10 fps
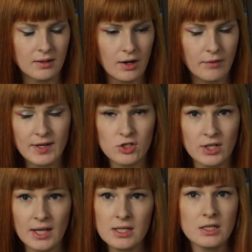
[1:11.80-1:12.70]

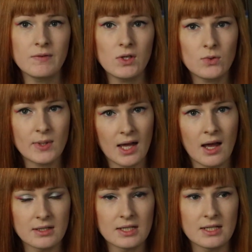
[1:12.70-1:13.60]
arranging interviews with
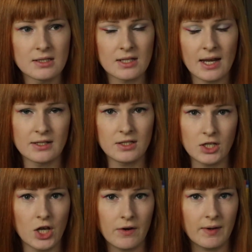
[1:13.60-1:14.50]
artists and
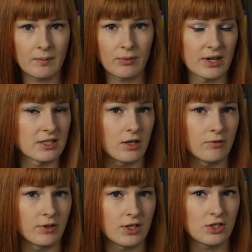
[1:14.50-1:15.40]
securing press
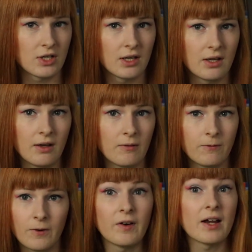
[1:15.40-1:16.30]
coverage
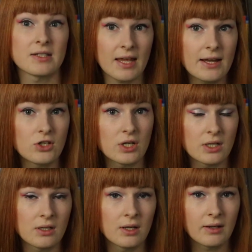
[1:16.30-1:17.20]
for our
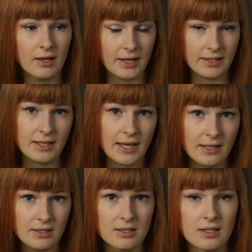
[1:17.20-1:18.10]
station at
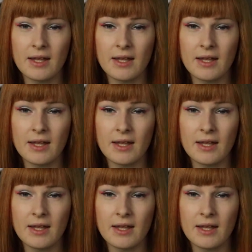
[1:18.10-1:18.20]
gigs.